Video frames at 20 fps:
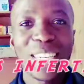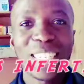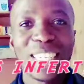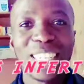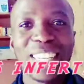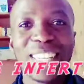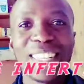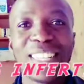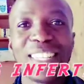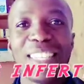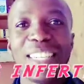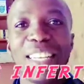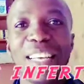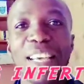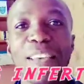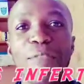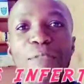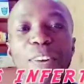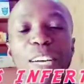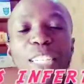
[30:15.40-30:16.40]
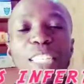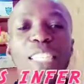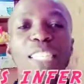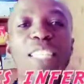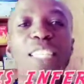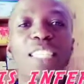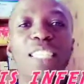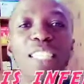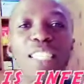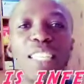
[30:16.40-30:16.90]
What is
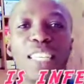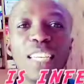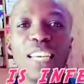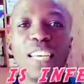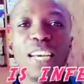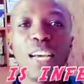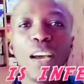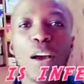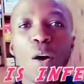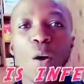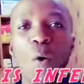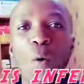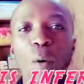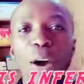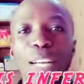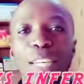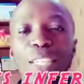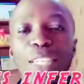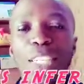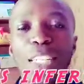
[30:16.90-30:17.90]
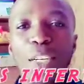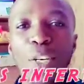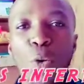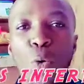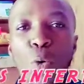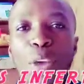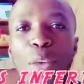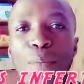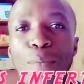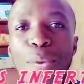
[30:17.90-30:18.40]
infertility? What
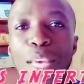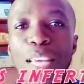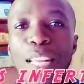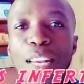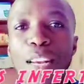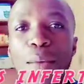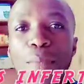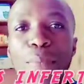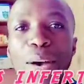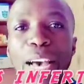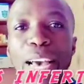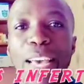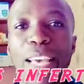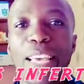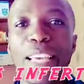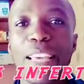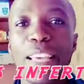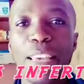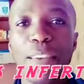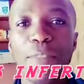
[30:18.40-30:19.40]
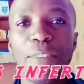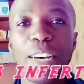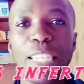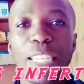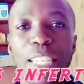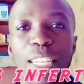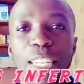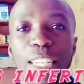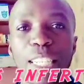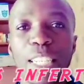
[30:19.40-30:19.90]
do we mean by
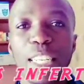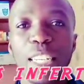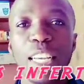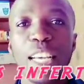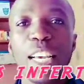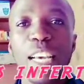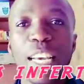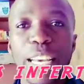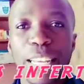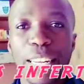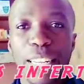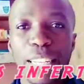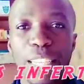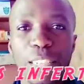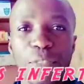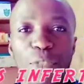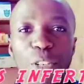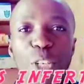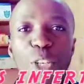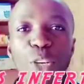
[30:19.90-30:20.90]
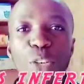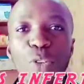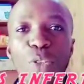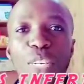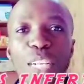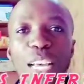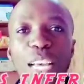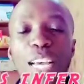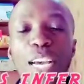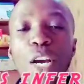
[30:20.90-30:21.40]
infertility? In this video
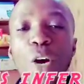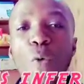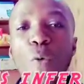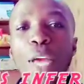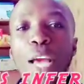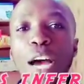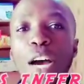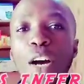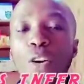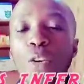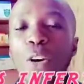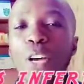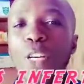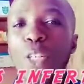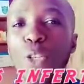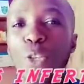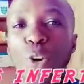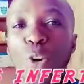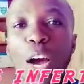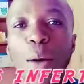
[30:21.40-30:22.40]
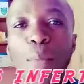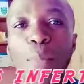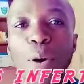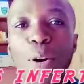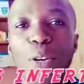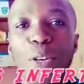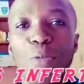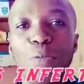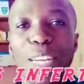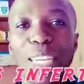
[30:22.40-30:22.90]
today, we are going to talk
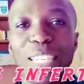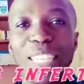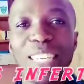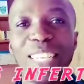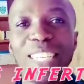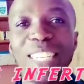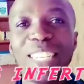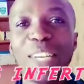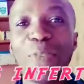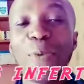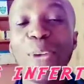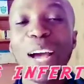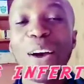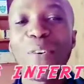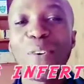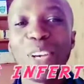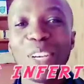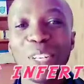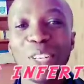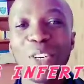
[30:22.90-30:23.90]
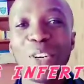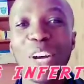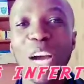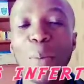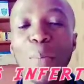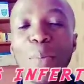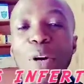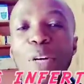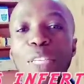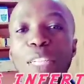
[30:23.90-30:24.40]
about fertility. We are going to talk
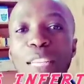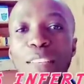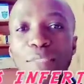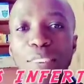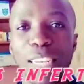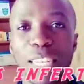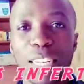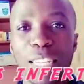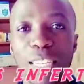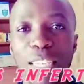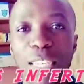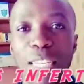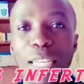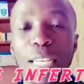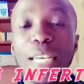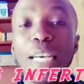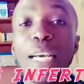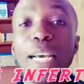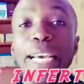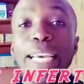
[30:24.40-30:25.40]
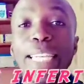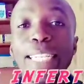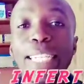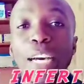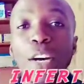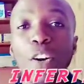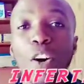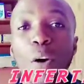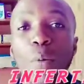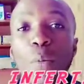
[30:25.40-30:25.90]
about infertility. It's
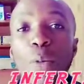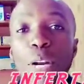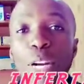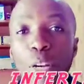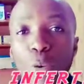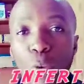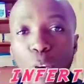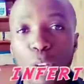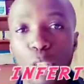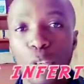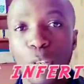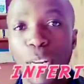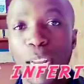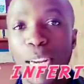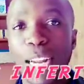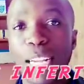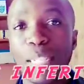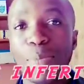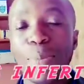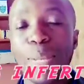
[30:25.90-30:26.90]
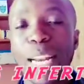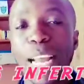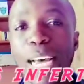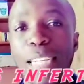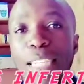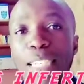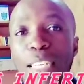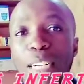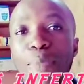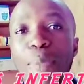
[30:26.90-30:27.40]
a common question that has been
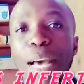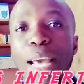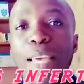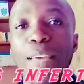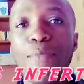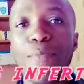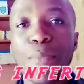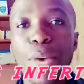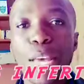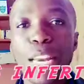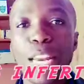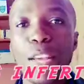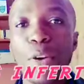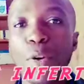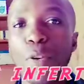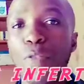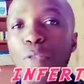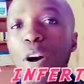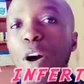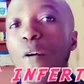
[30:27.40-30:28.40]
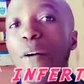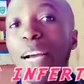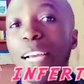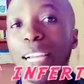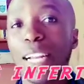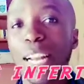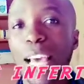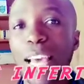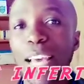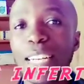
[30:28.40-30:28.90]
asked by many of our
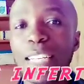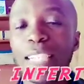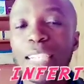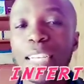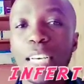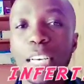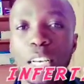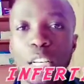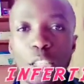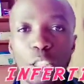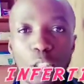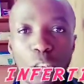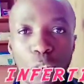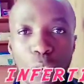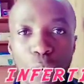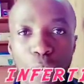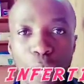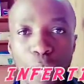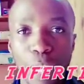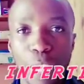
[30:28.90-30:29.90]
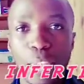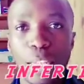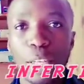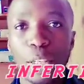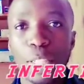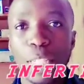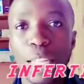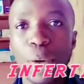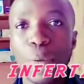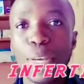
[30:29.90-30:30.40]
clients. So
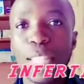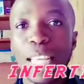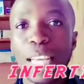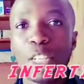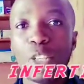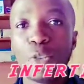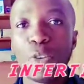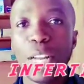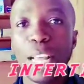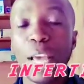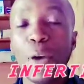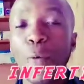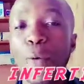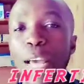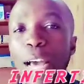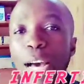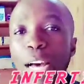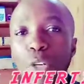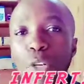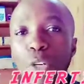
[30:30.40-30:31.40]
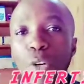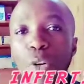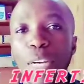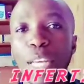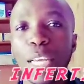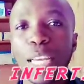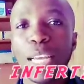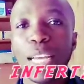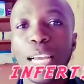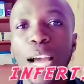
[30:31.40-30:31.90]
stay with us today. We are
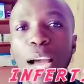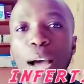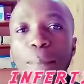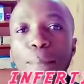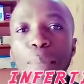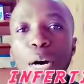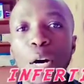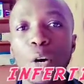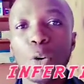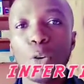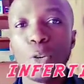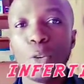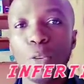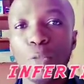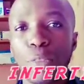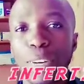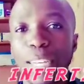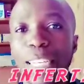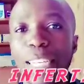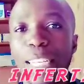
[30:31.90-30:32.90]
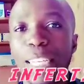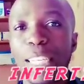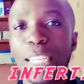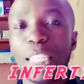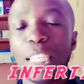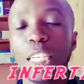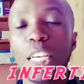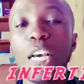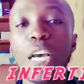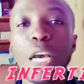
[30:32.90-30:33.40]
talking about
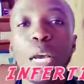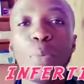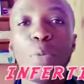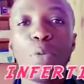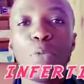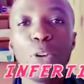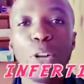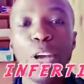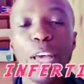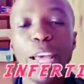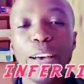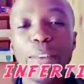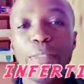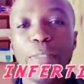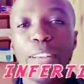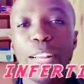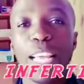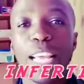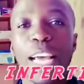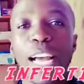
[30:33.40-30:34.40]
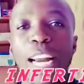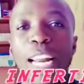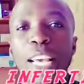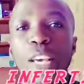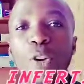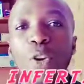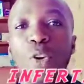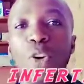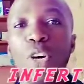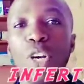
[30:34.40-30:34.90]
fertility. Mu video ya fene ya
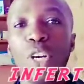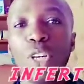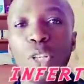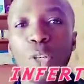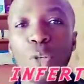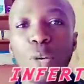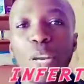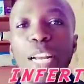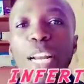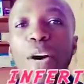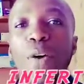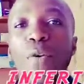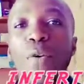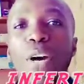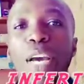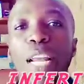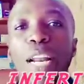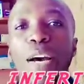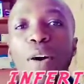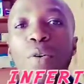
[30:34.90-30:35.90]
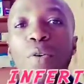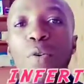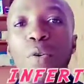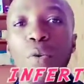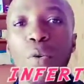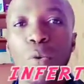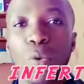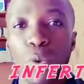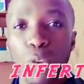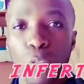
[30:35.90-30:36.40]
lero tugenda kwogera
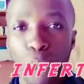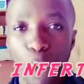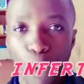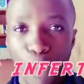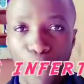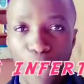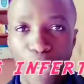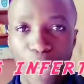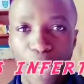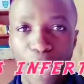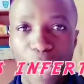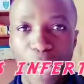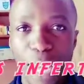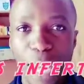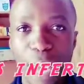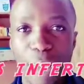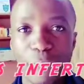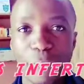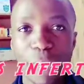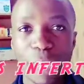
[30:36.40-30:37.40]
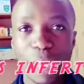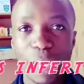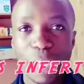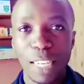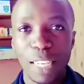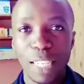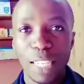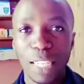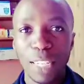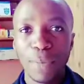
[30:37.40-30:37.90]
ku topic ya
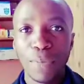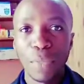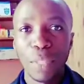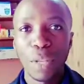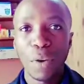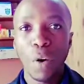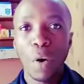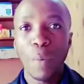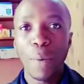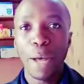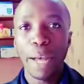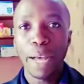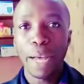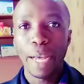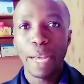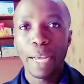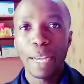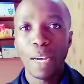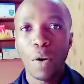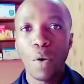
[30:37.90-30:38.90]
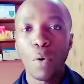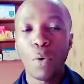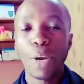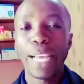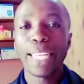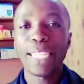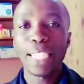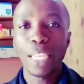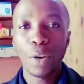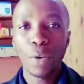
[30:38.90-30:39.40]
fertility oba
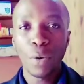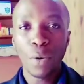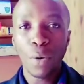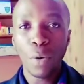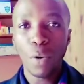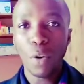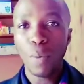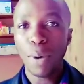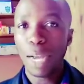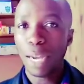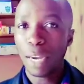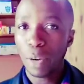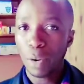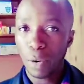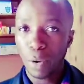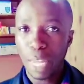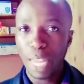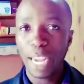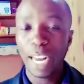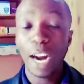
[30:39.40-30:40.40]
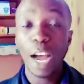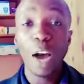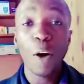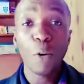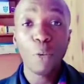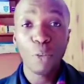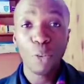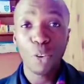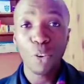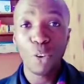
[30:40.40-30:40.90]
okugezako okubanga oyagala
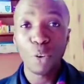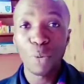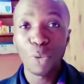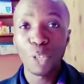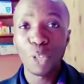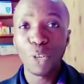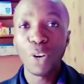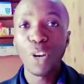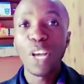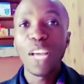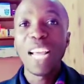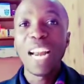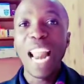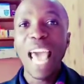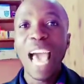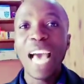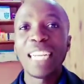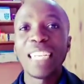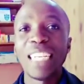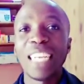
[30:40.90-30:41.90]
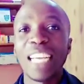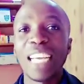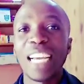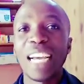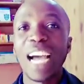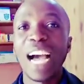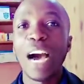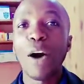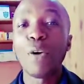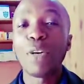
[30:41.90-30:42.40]
okufuna olubuto naye ate
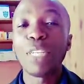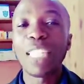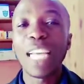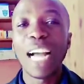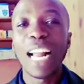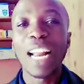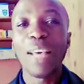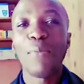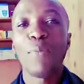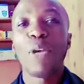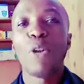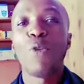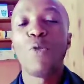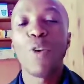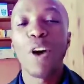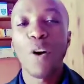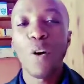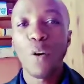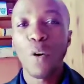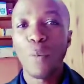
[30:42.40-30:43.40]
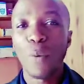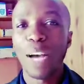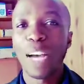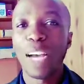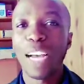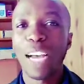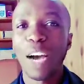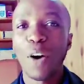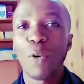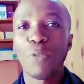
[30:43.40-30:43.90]
nga okyalemeddwa
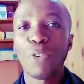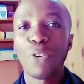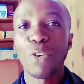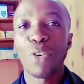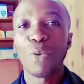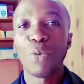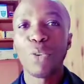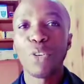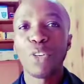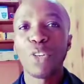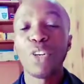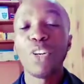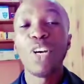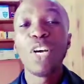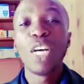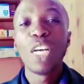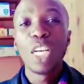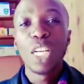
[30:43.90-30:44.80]
okubanga ofuna olubuto.